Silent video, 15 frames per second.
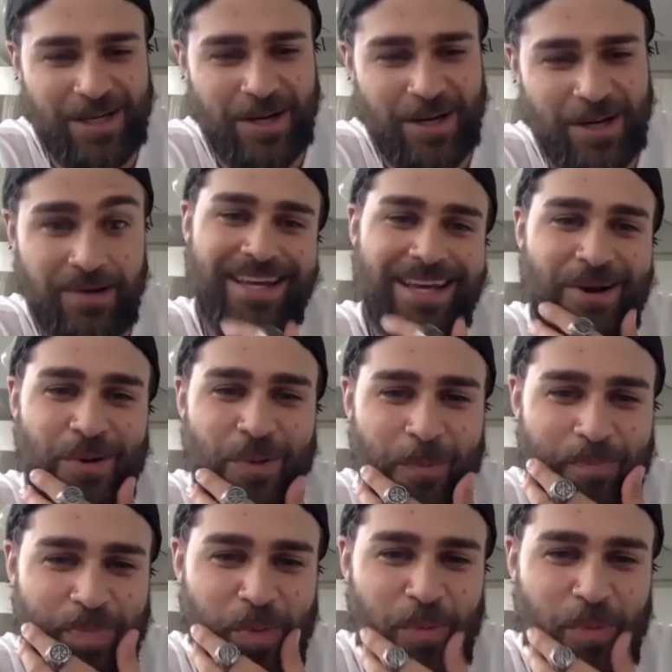So
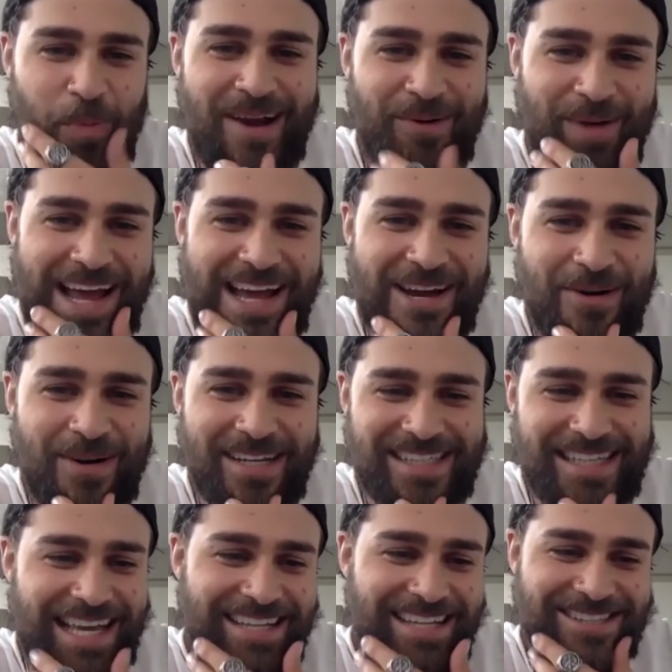when I go in
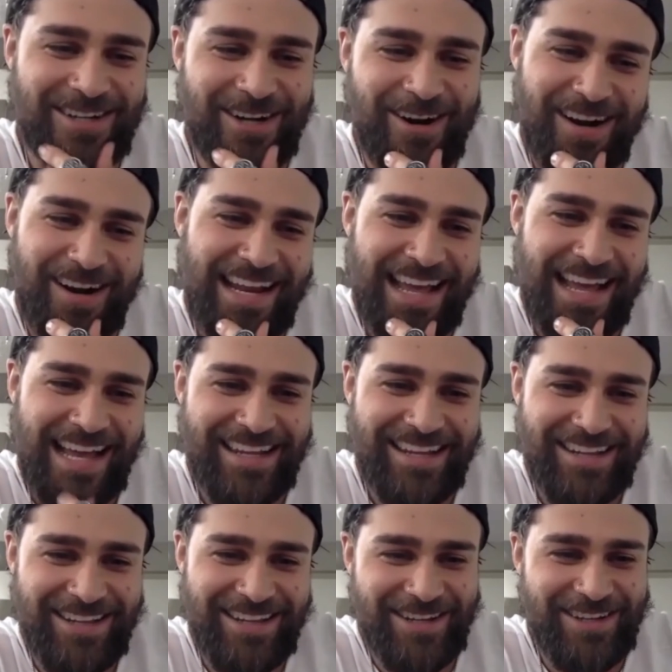as a guest star, I
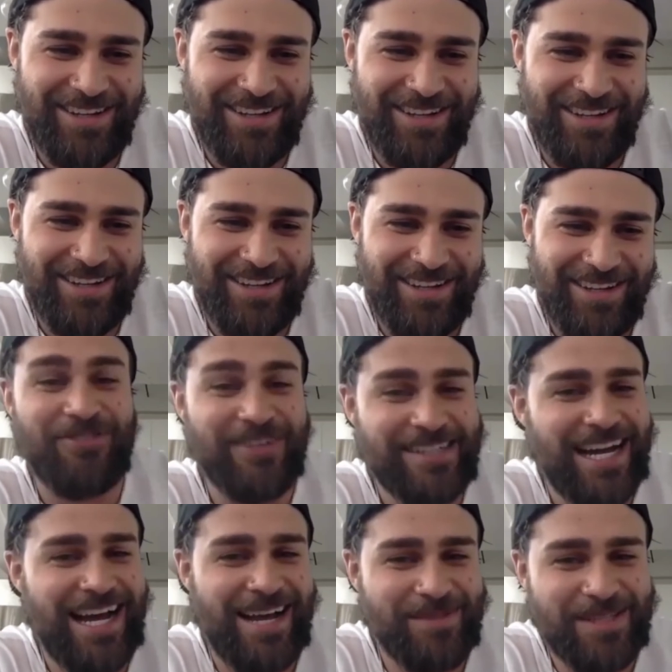
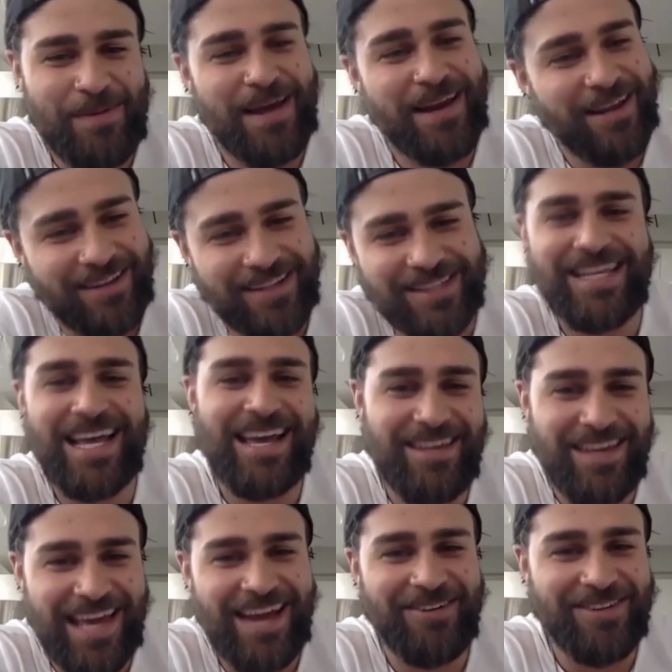oftentimes, depending on the set,
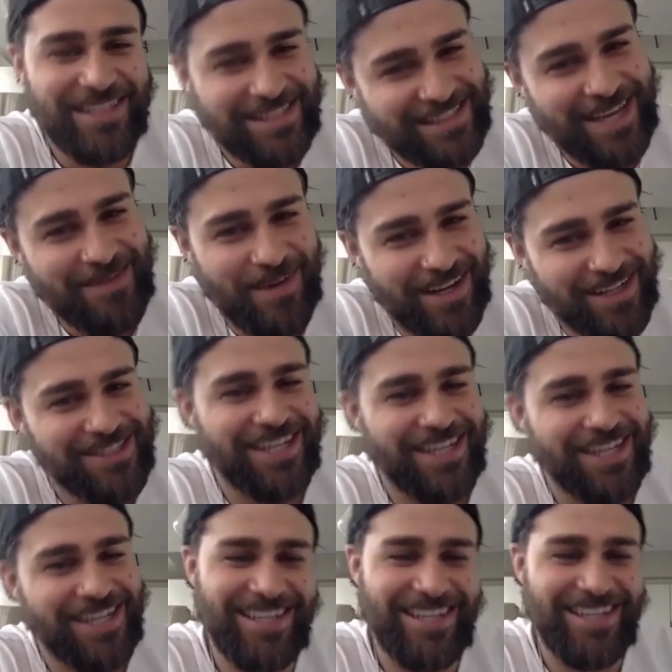you can't really say much. You
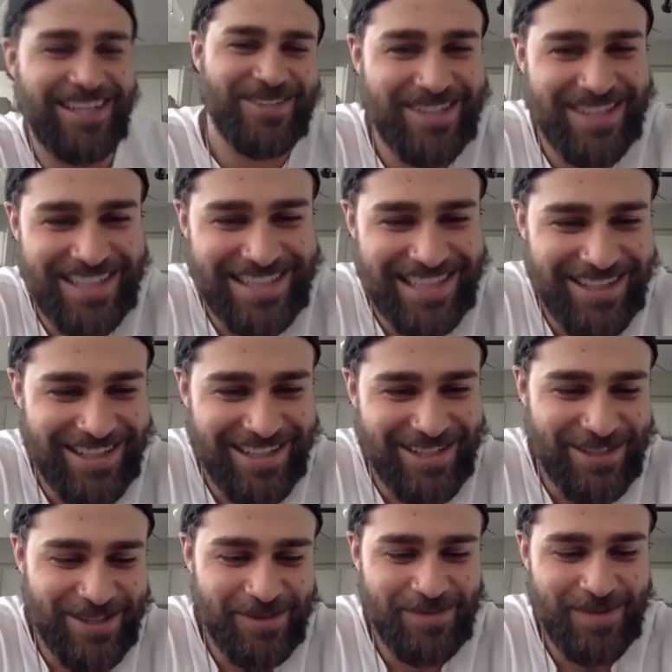kind of just do what they tell you
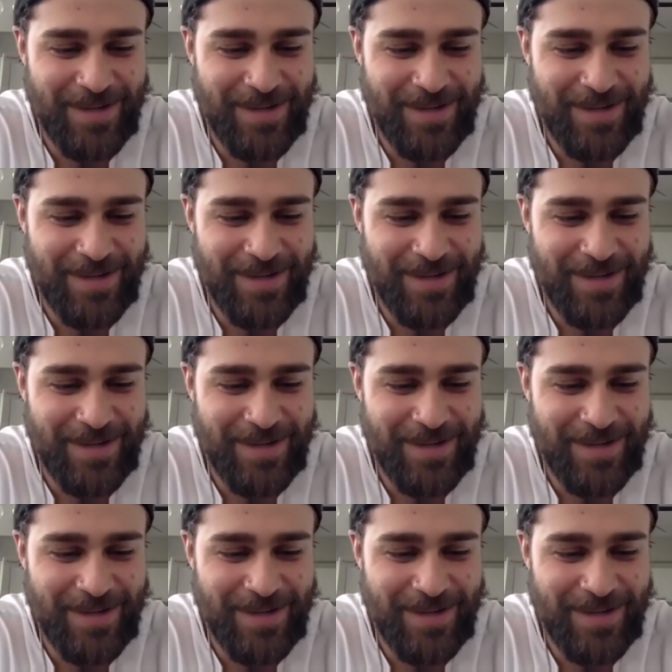to do.